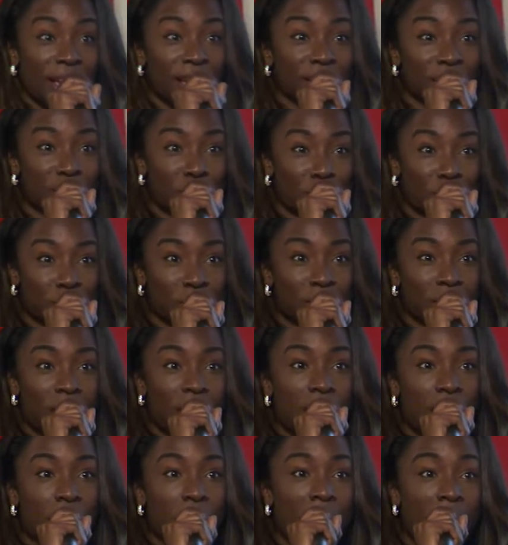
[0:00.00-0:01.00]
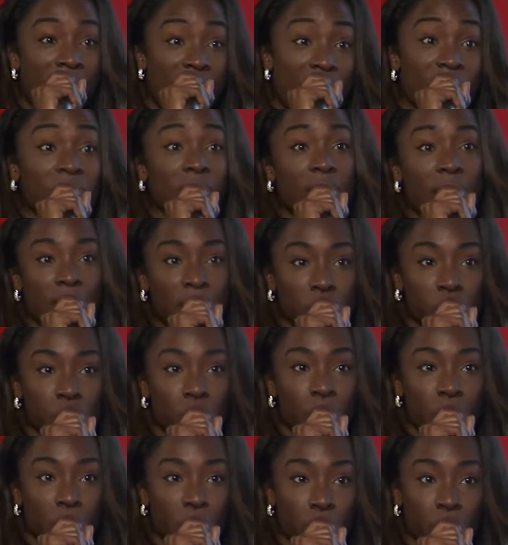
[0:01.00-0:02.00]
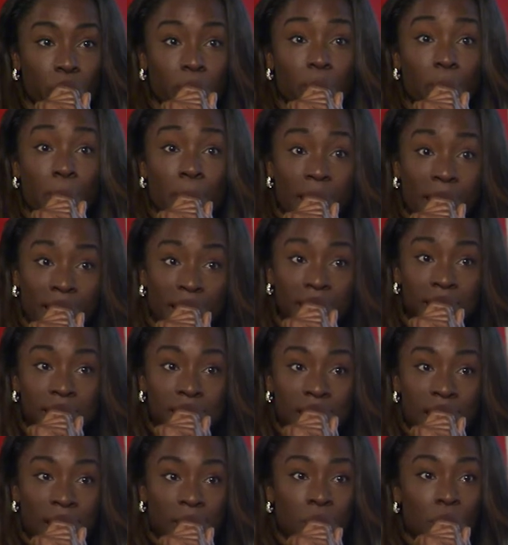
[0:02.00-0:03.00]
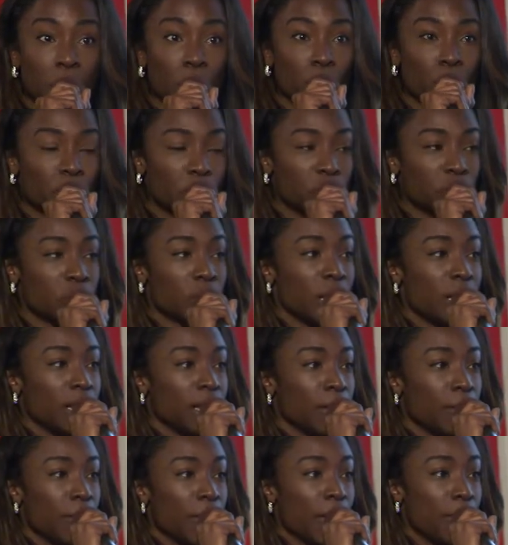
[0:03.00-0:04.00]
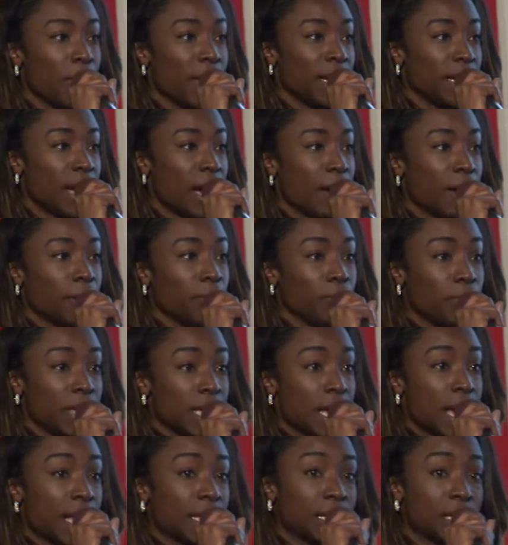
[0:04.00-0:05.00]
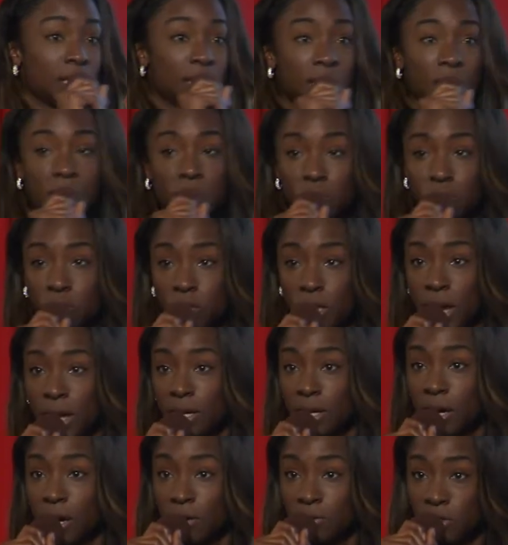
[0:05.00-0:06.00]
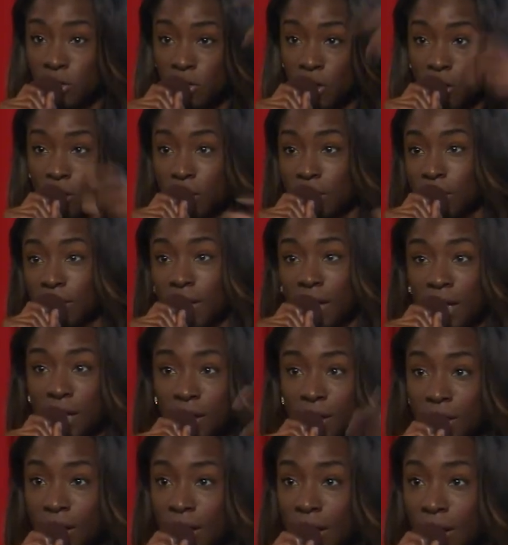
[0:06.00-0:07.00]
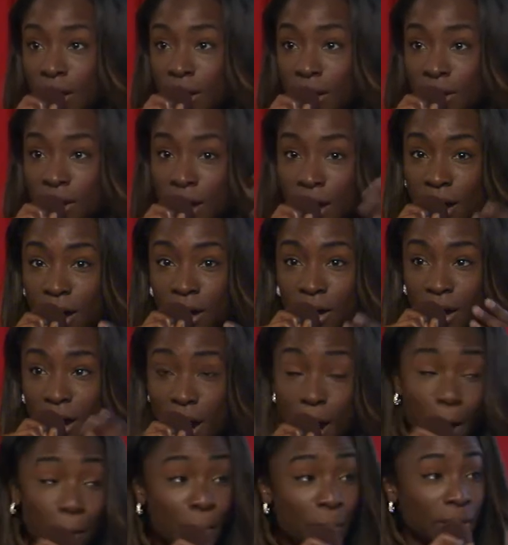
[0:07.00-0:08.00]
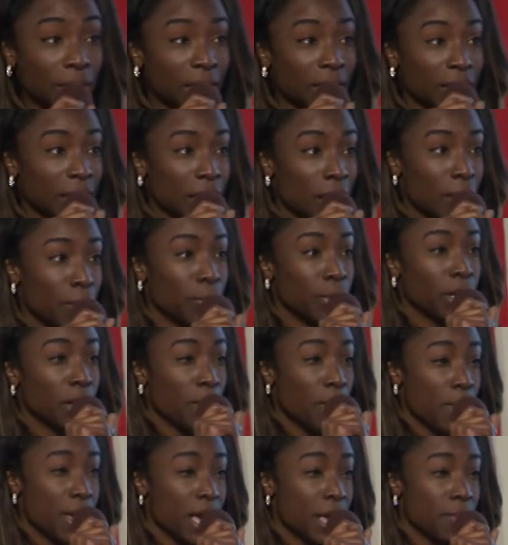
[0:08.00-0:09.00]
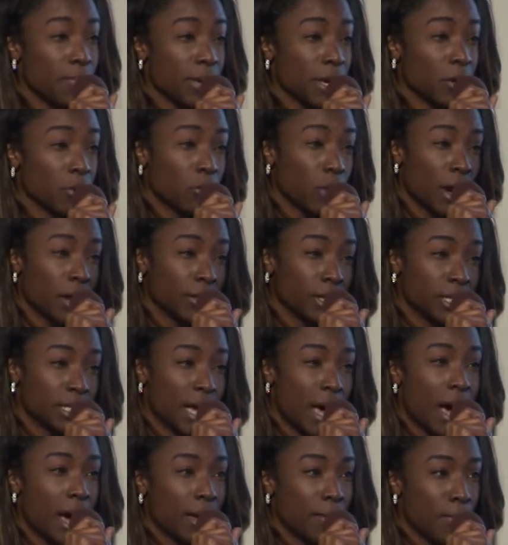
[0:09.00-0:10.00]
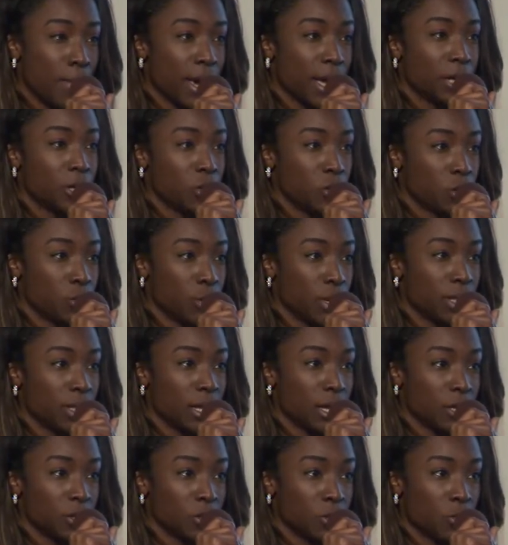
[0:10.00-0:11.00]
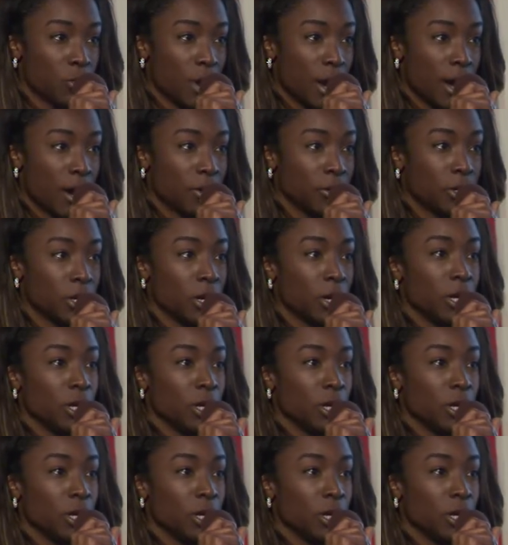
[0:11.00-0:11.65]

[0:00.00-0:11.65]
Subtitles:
and start to have an entrepreneurial mindset, which it may not be at the stage yet of starting a company, but it may be around the time management, things around,